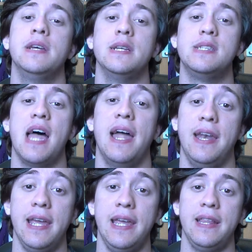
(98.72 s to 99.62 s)
is that
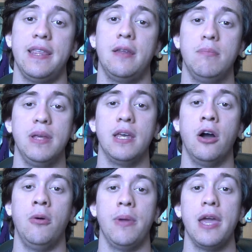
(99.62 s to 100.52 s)
it can
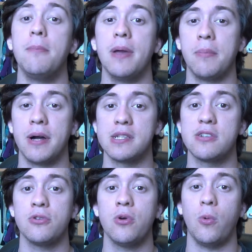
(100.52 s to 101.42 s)
become a big
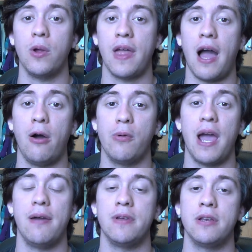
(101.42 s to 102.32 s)
monster without
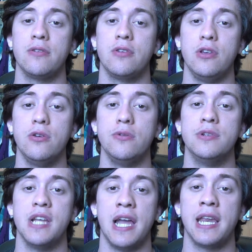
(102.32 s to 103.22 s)
having to
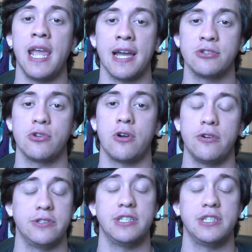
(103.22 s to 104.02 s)
use any extra cards.